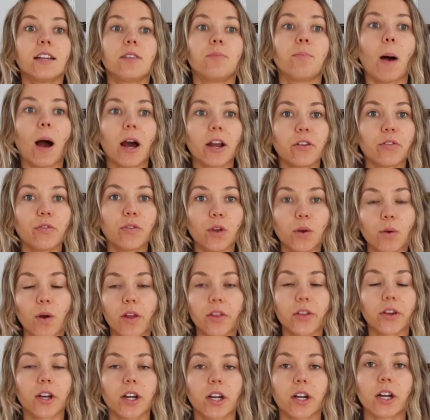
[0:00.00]
bought a few
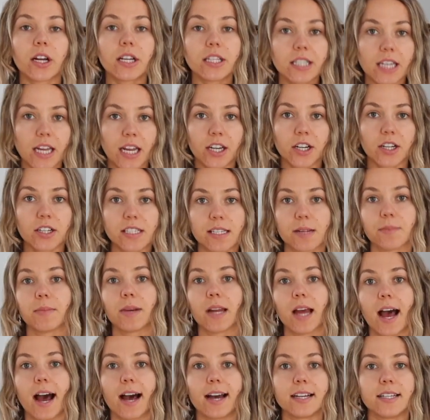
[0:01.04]
other containers I'm gonna
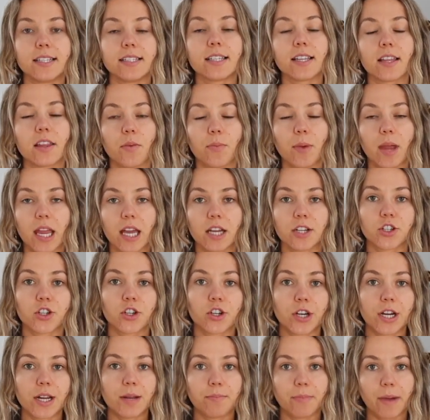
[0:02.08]
add into the
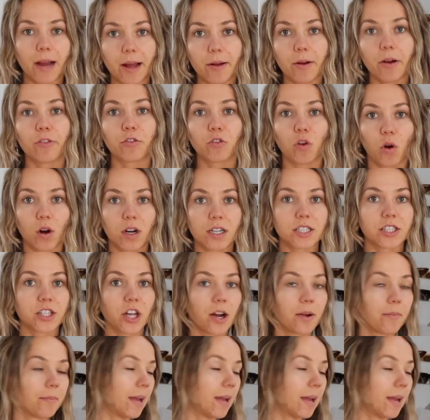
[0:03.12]
pantry, but of course our